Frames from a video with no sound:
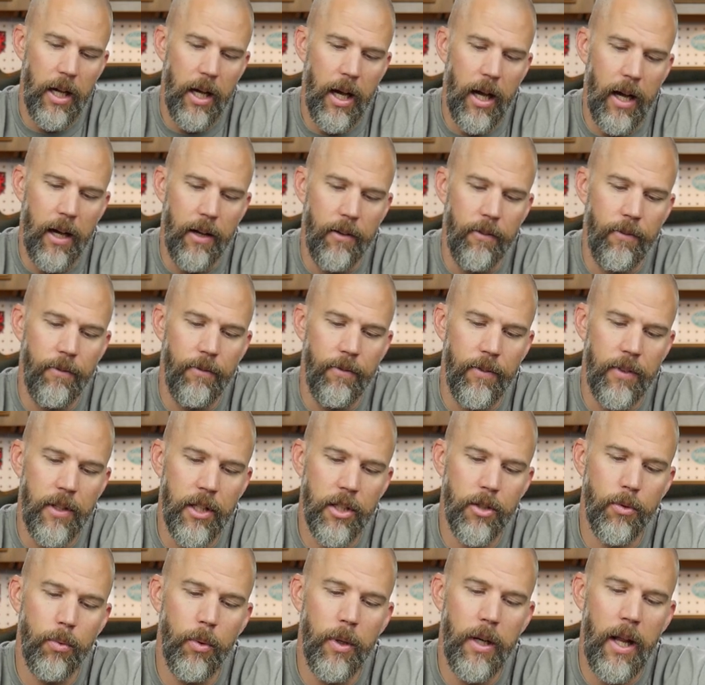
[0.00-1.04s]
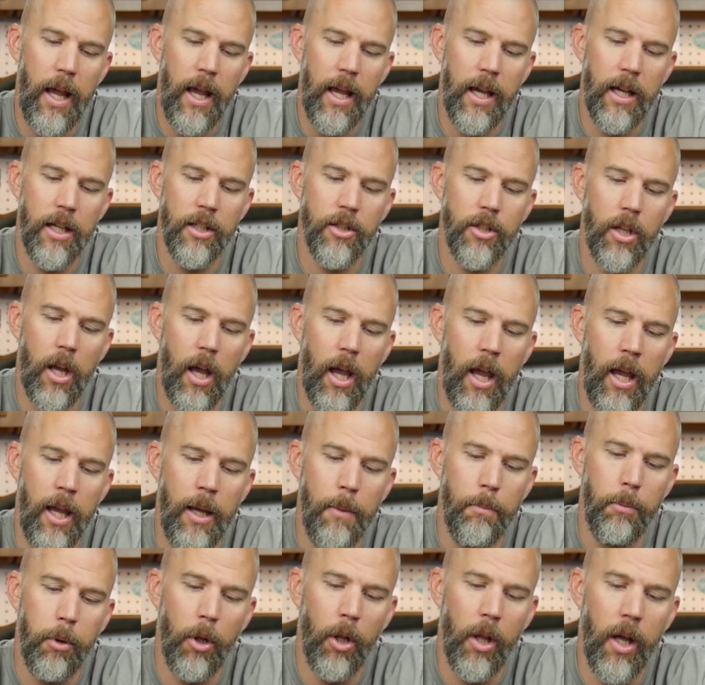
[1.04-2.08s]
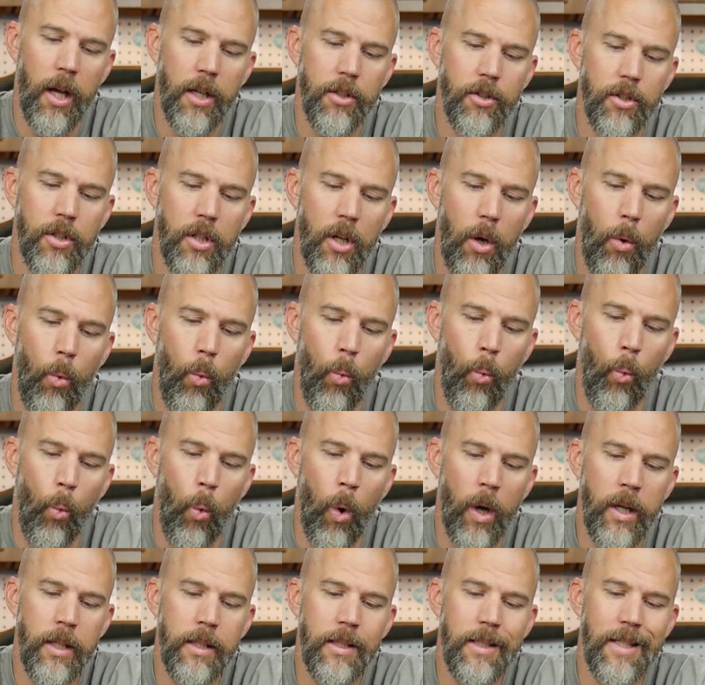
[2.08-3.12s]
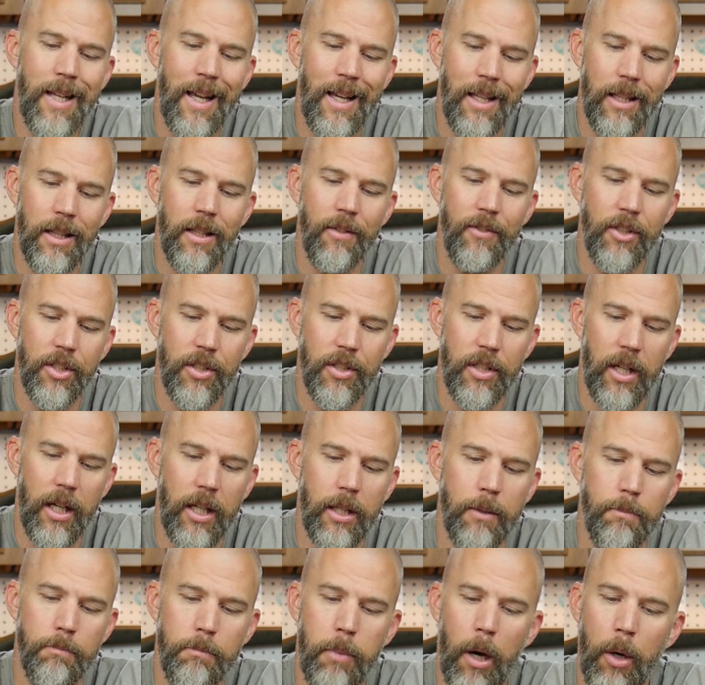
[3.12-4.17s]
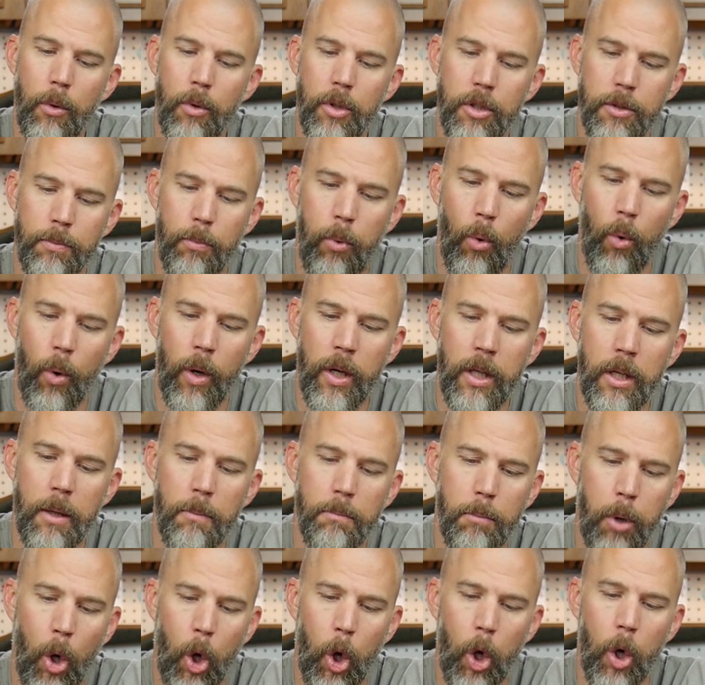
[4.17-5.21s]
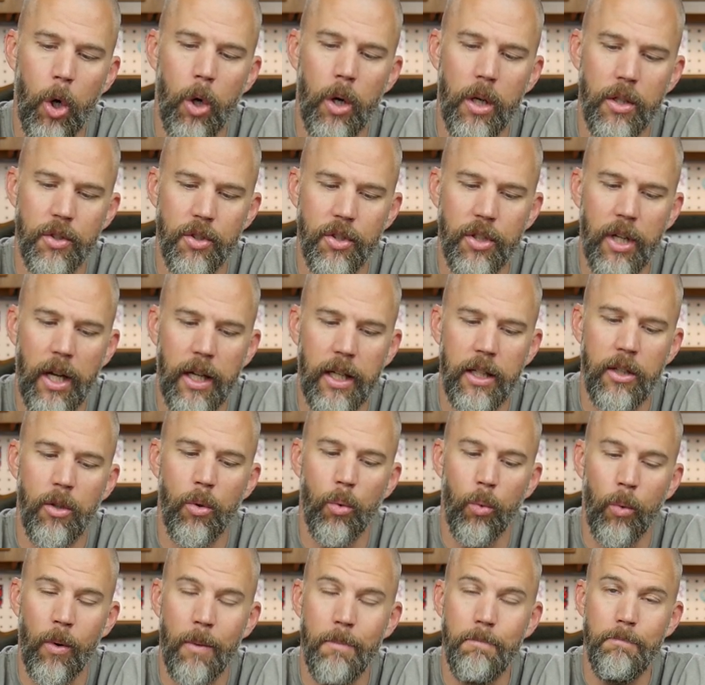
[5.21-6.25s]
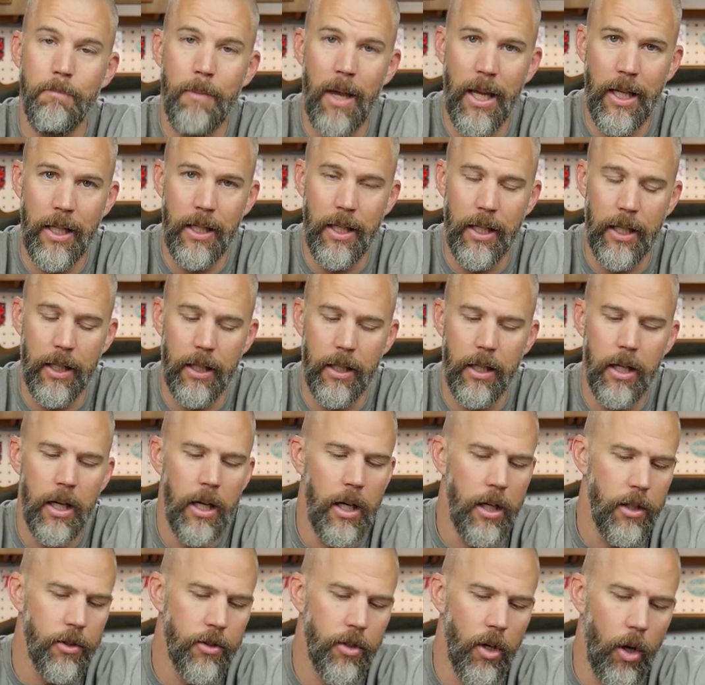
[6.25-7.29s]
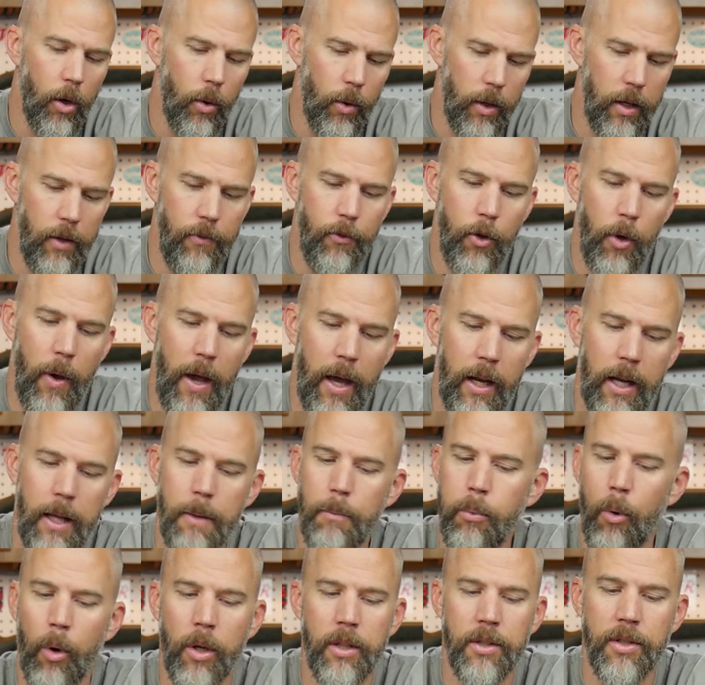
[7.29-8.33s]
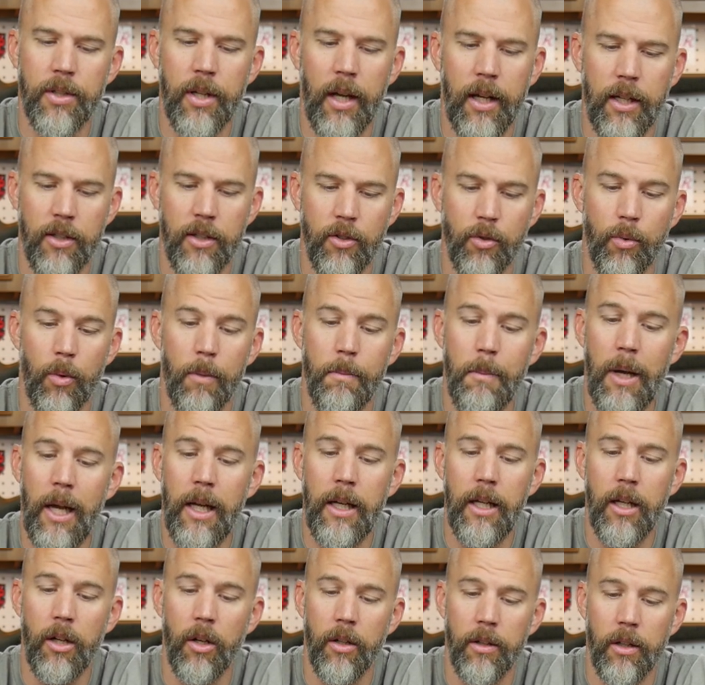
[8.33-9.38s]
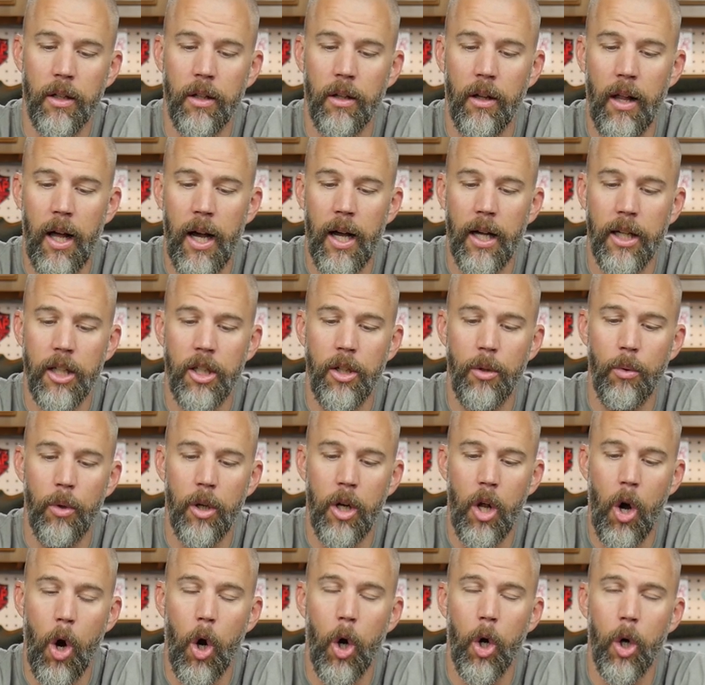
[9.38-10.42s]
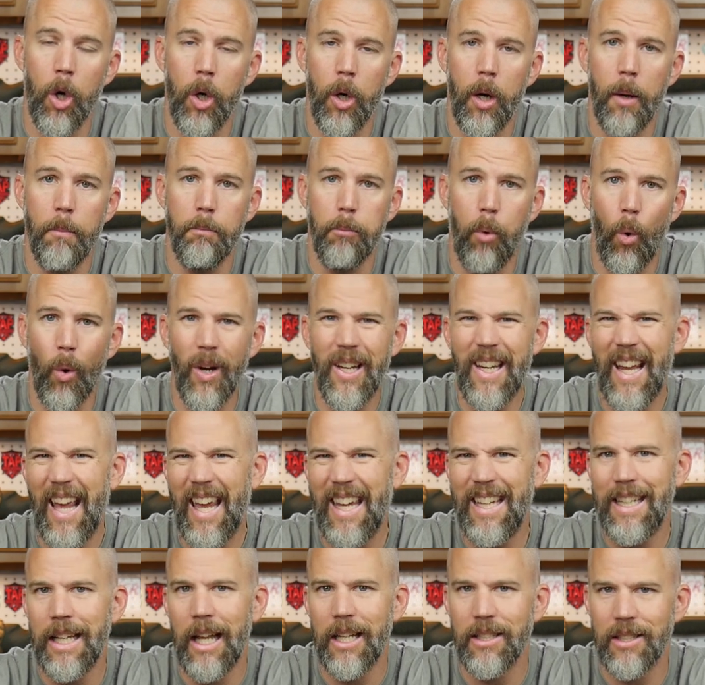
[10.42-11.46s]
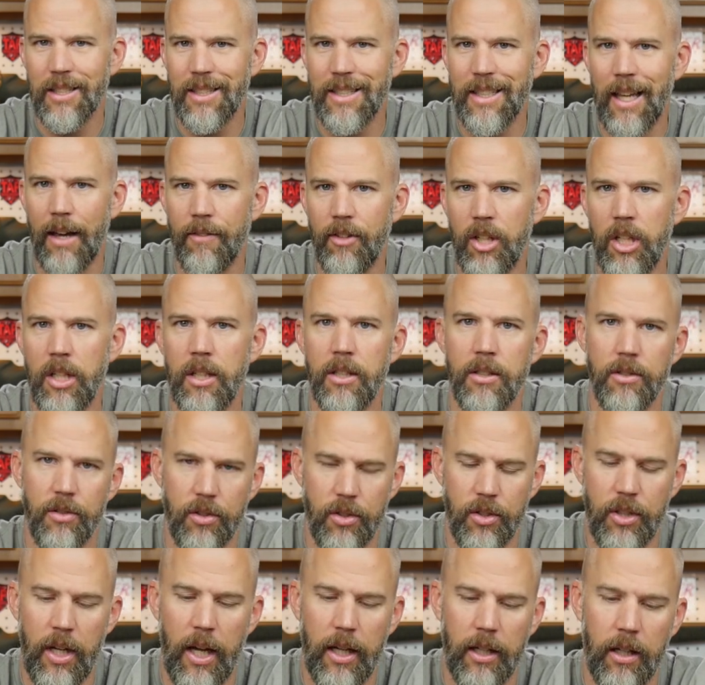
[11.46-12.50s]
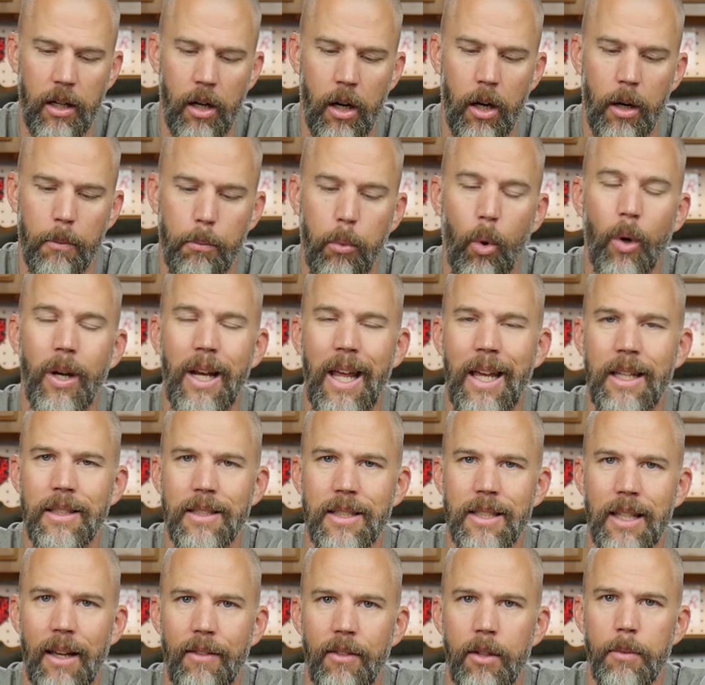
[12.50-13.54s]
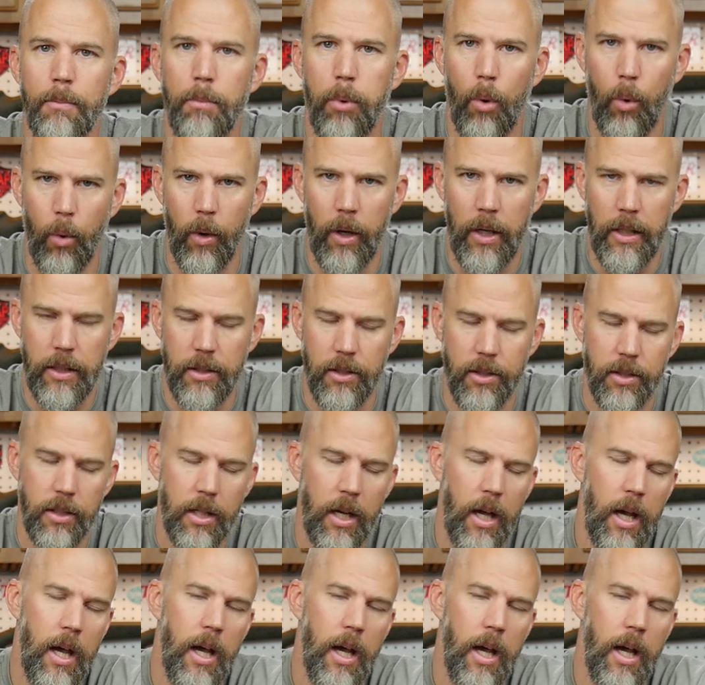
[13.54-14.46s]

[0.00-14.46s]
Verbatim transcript: Uh, this one has a plus one-tenth of a second bonus point per second remaining. So if you had eight point seconds remaining on the clock, you would earn zero point eight seven, sec or zero point eight seven points.